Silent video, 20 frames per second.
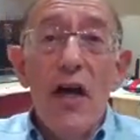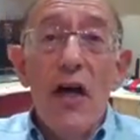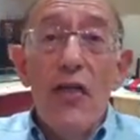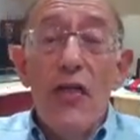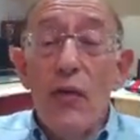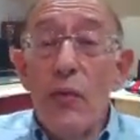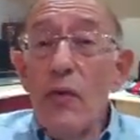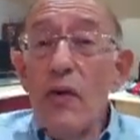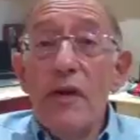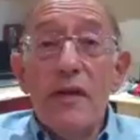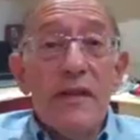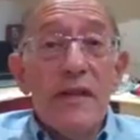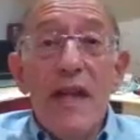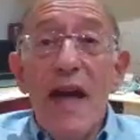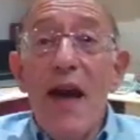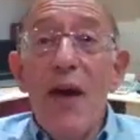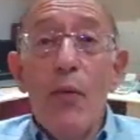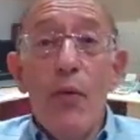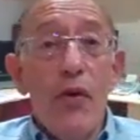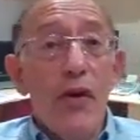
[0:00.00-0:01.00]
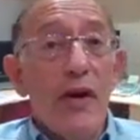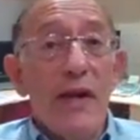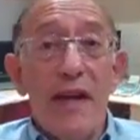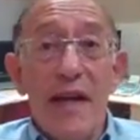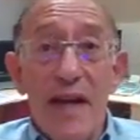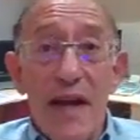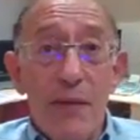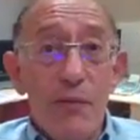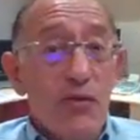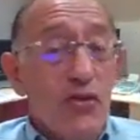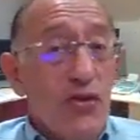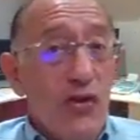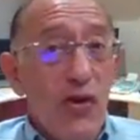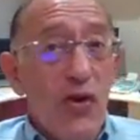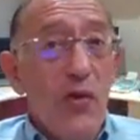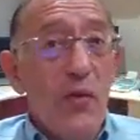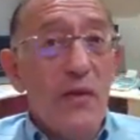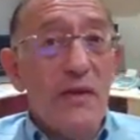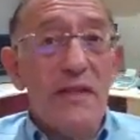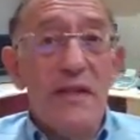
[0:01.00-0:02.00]
the word networking, I'm
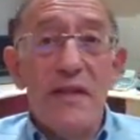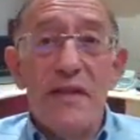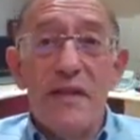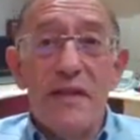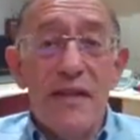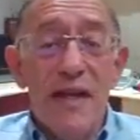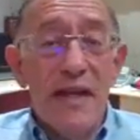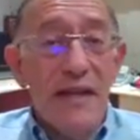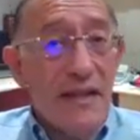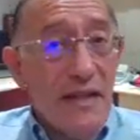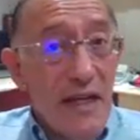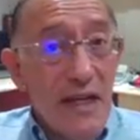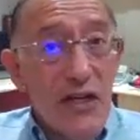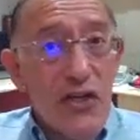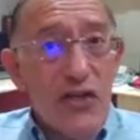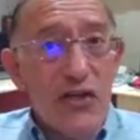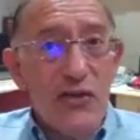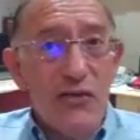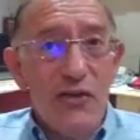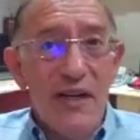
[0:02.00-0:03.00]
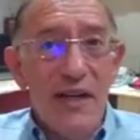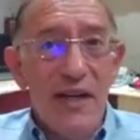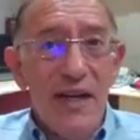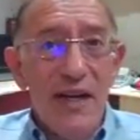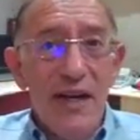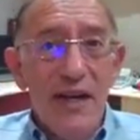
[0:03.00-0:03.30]
sure, was in the dictionary,